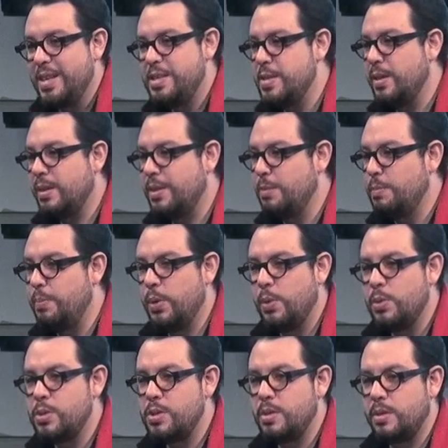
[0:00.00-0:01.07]
It's not
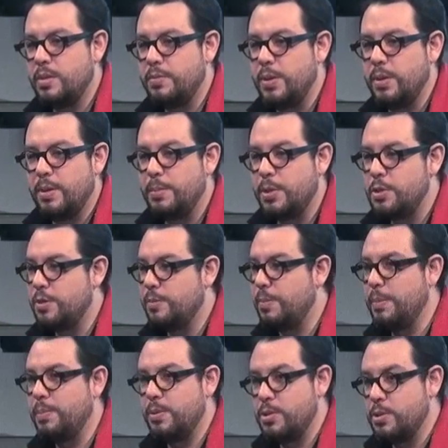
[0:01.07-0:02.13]
composed of you know, a bunch of
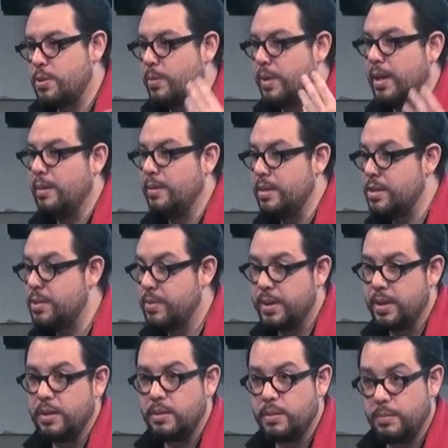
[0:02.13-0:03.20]
people just going out in the
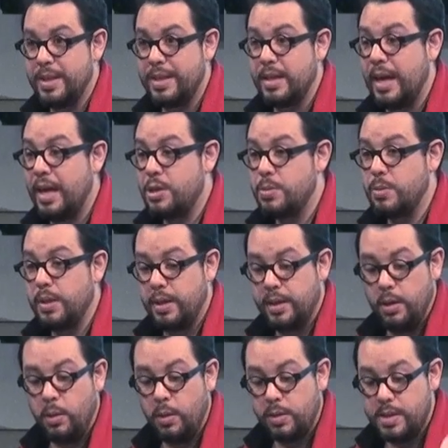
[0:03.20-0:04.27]
street and committing.
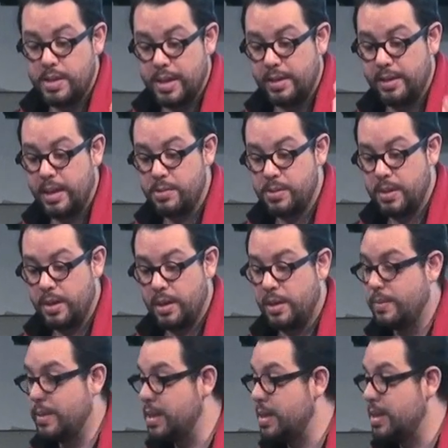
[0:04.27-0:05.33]
Actually, all these
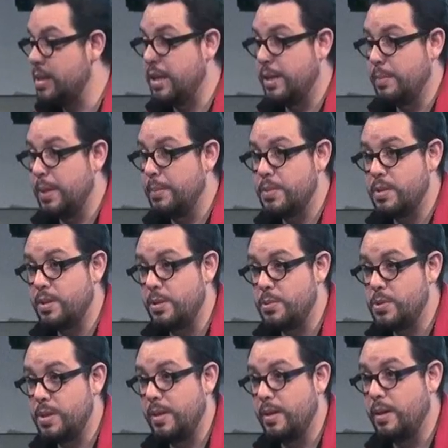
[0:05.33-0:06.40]
8,868 members that
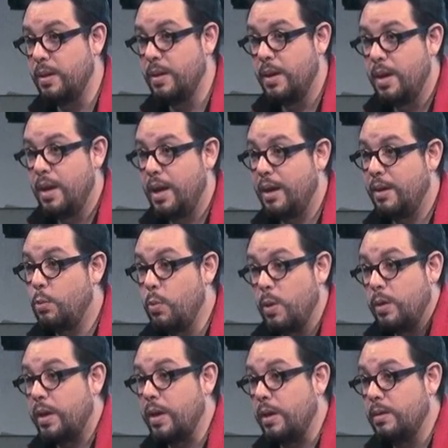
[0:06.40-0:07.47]
you see there are
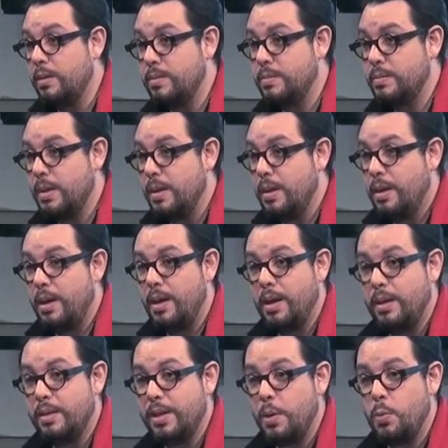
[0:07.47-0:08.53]
working.
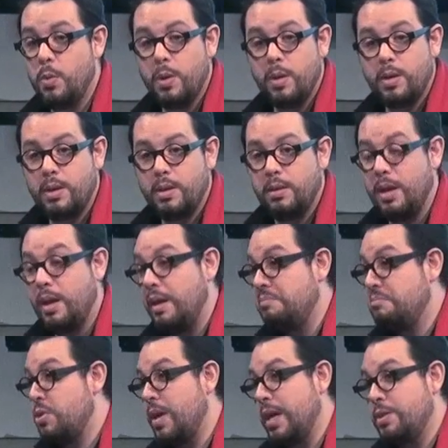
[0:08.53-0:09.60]
Uh, they work, I
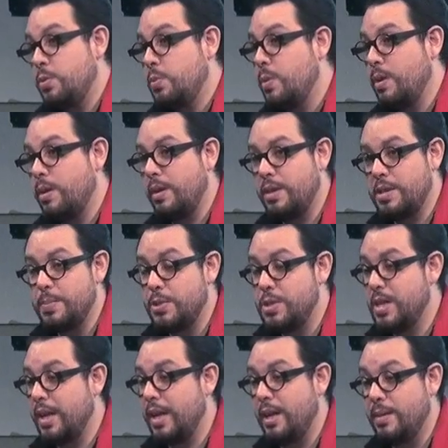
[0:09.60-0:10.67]
try to work as much
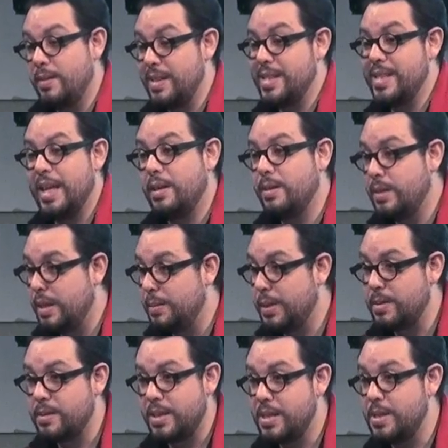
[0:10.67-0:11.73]
as I can on a Saturday
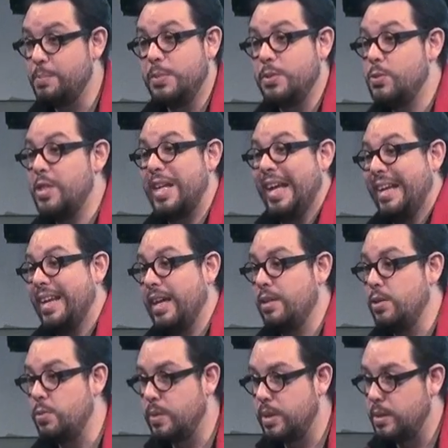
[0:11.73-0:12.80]
because that's the most I
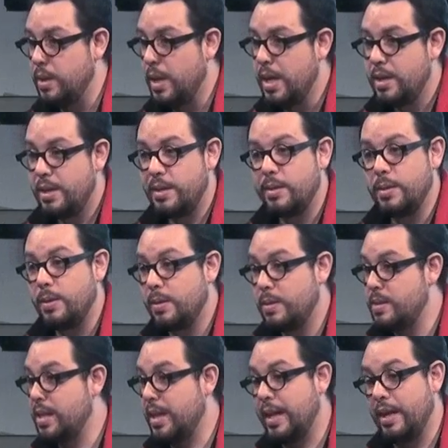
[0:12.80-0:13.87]
can do it. There are
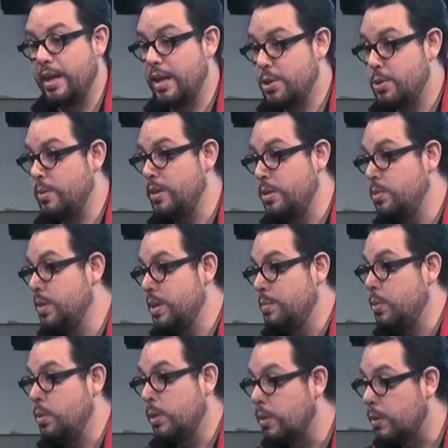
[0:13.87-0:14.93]
others that can actually do it
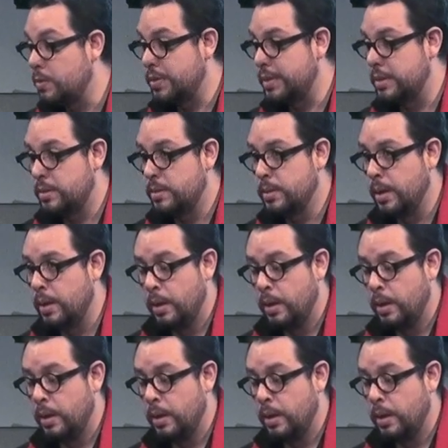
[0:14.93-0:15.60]
more often.